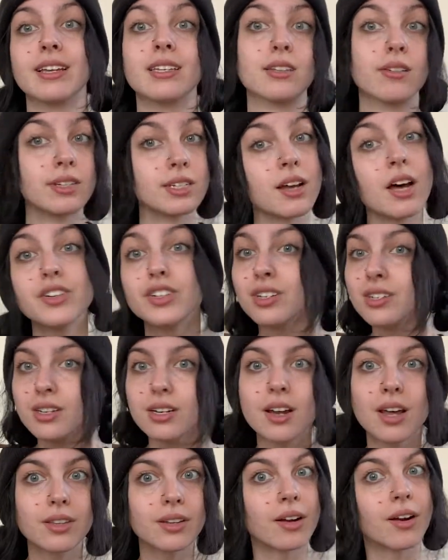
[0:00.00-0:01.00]
So it's not just
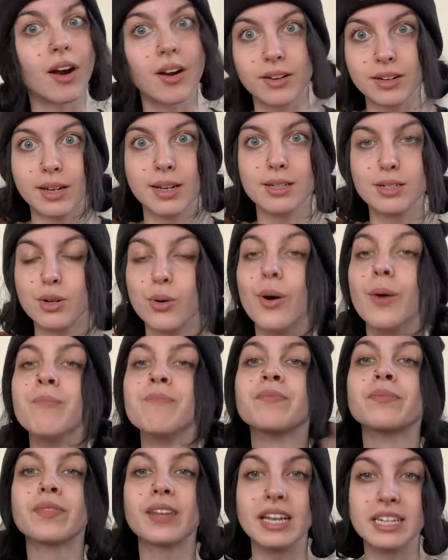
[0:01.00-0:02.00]
another gardening tool,
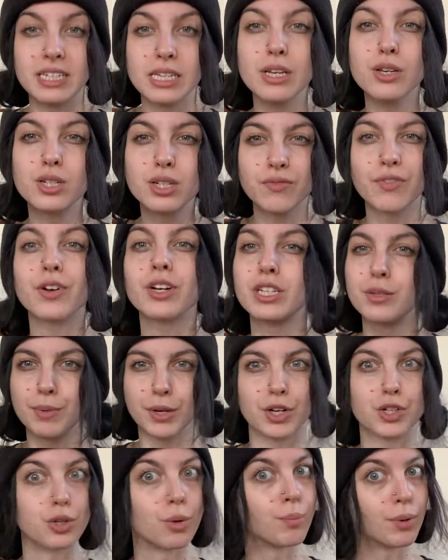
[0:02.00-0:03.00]
it's used for a
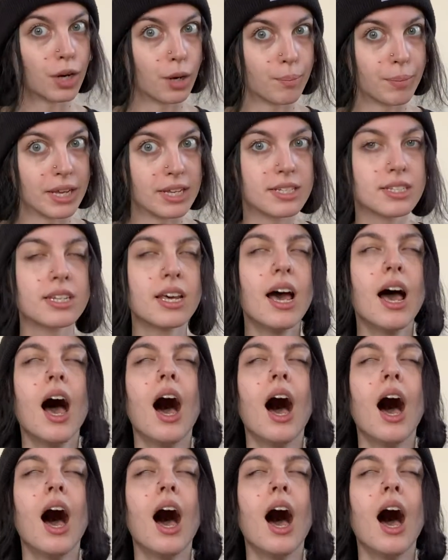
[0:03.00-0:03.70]
spiritual purpose.